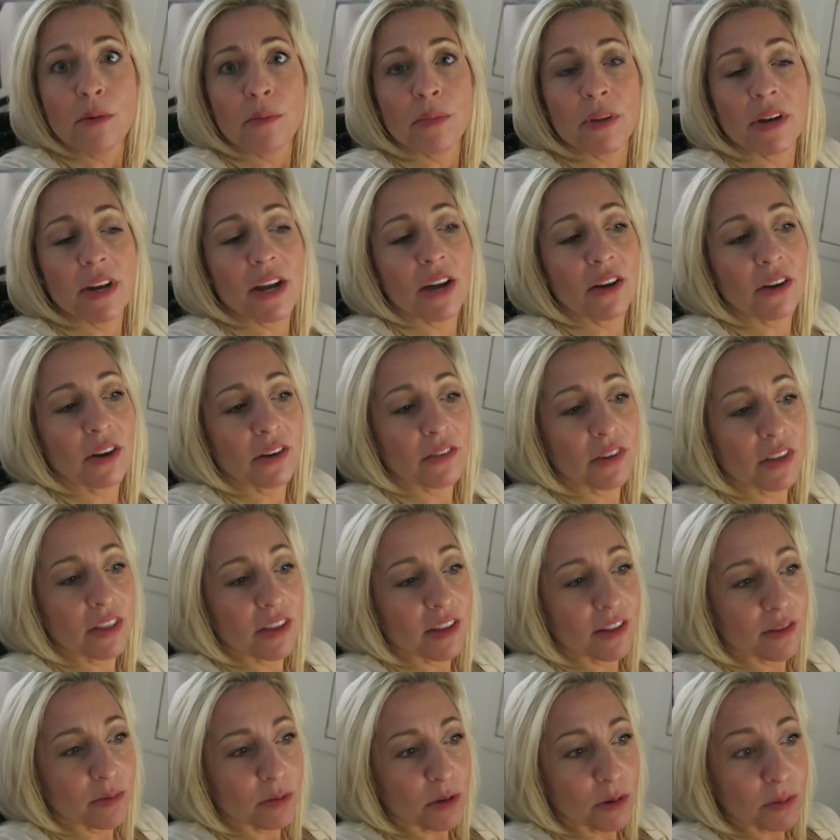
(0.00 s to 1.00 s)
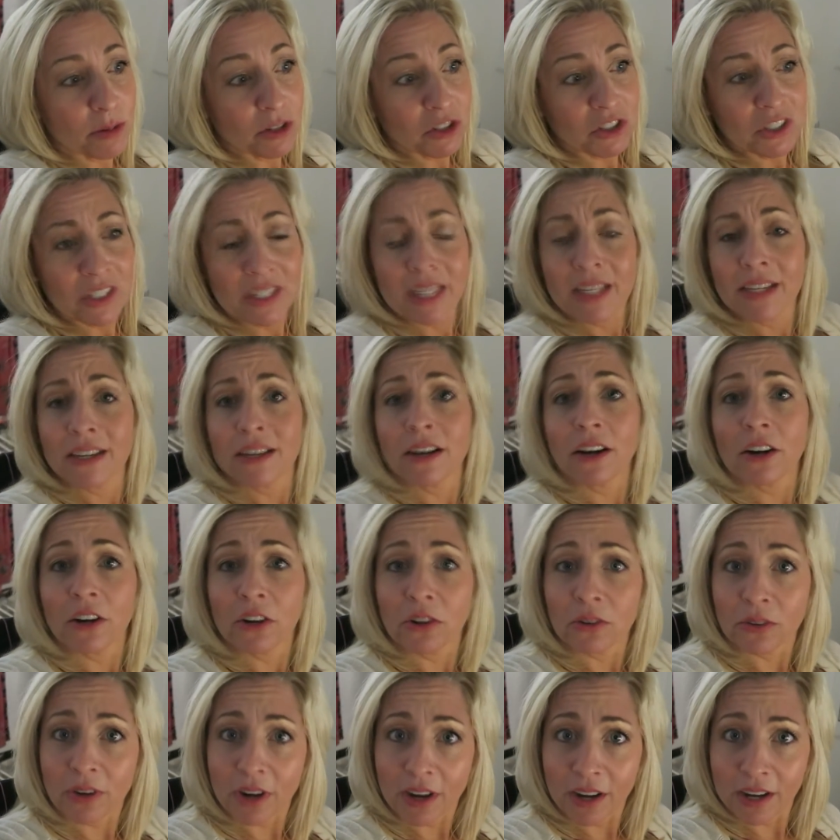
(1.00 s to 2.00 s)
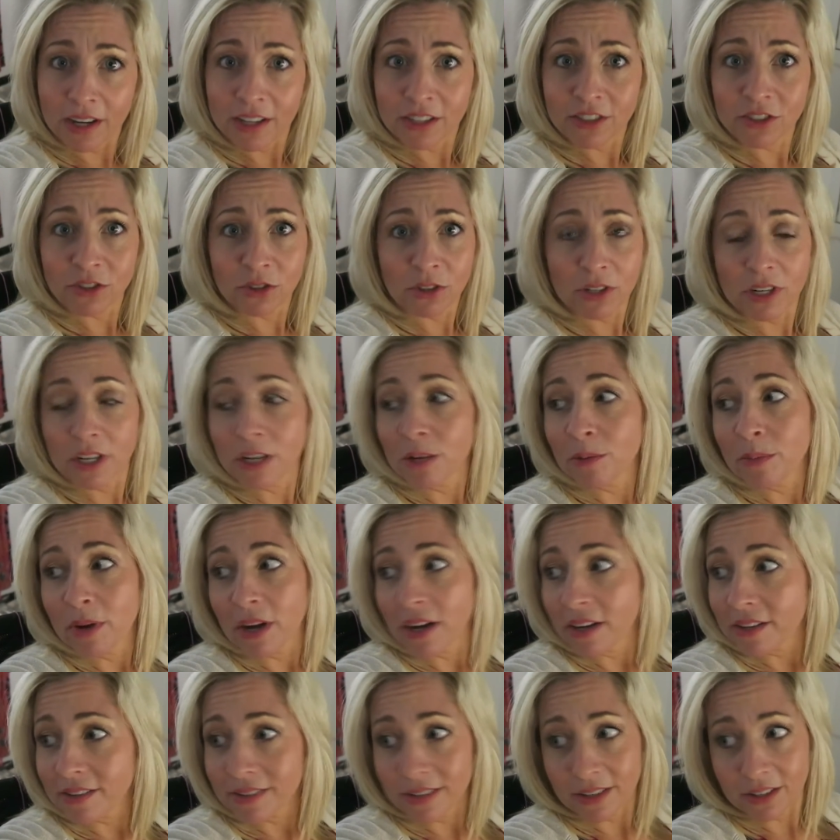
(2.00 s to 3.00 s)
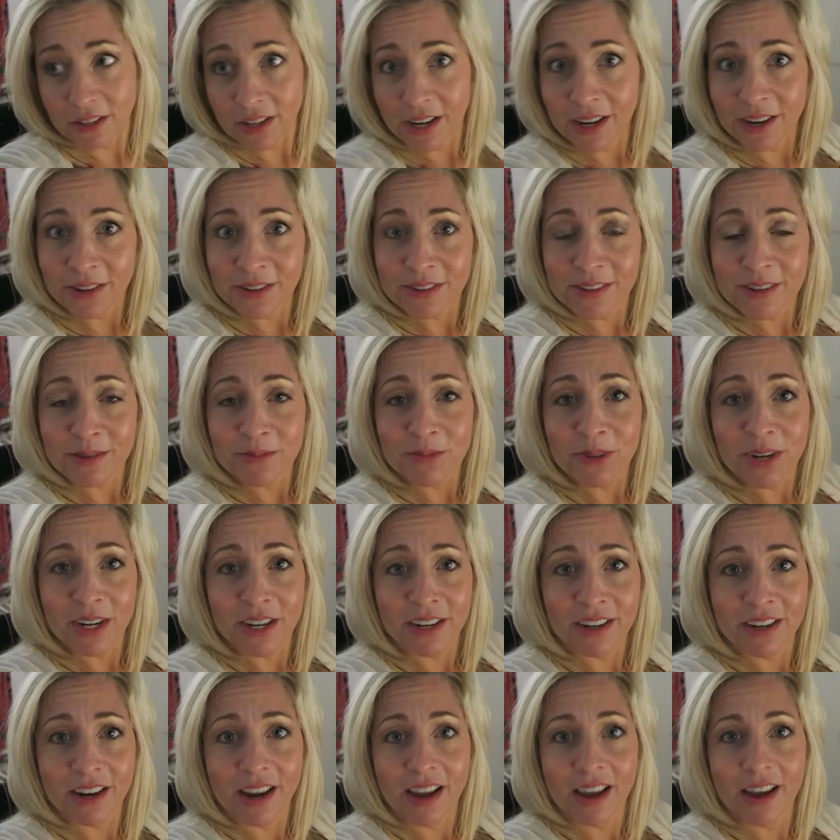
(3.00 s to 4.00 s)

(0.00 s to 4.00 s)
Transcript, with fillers: But now everything's pretty much sitting in our garage or in a box in our house somewhere,